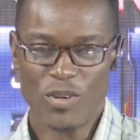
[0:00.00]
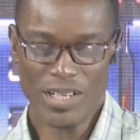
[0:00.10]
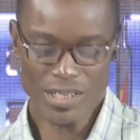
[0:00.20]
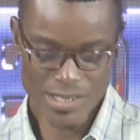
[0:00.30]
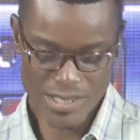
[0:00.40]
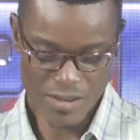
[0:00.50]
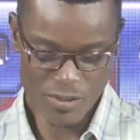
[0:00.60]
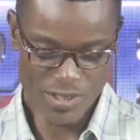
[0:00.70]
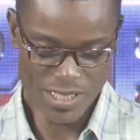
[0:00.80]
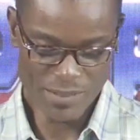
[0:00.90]
Okay, let's
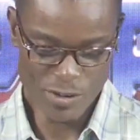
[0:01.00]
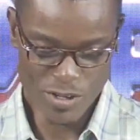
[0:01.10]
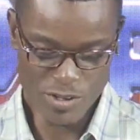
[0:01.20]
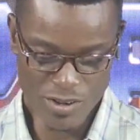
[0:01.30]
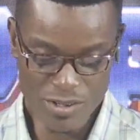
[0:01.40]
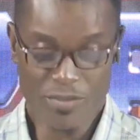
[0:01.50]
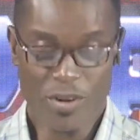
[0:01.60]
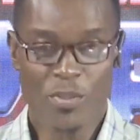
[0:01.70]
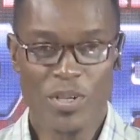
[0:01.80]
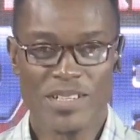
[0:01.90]
have your name and where you're calling
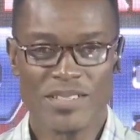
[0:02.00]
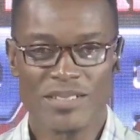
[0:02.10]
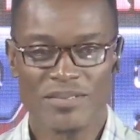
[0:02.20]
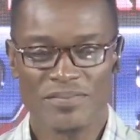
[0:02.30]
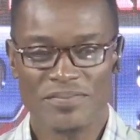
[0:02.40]
from, please.